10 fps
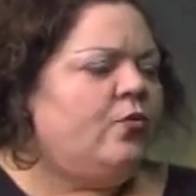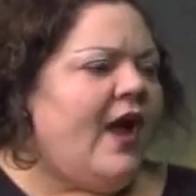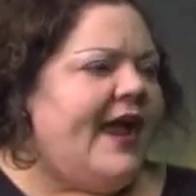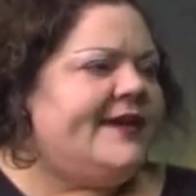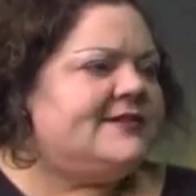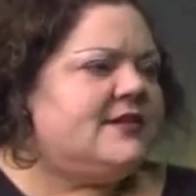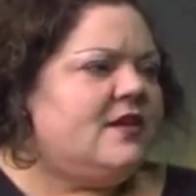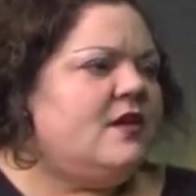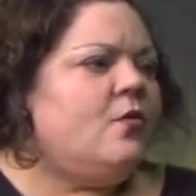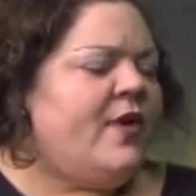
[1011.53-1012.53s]
write
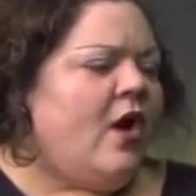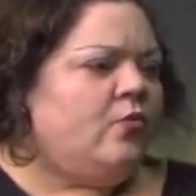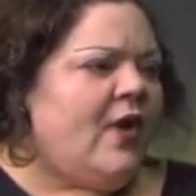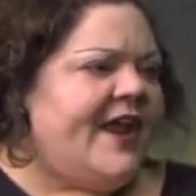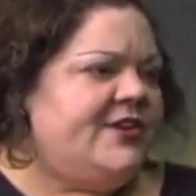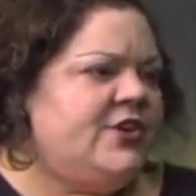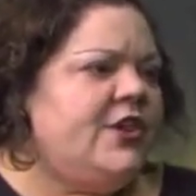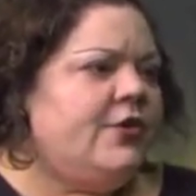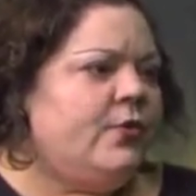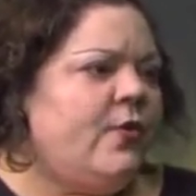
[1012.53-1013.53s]

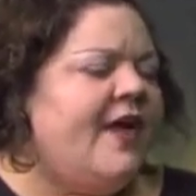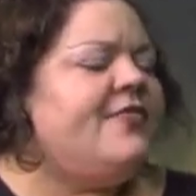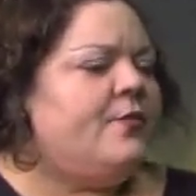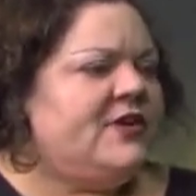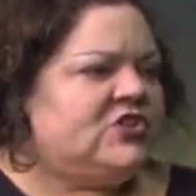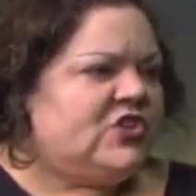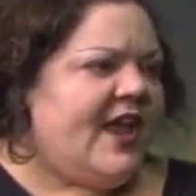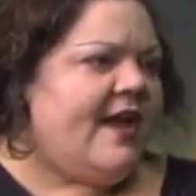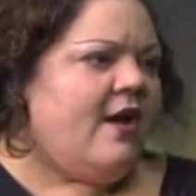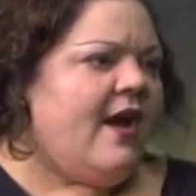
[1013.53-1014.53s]
new, and then we
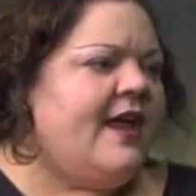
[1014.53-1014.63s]
share.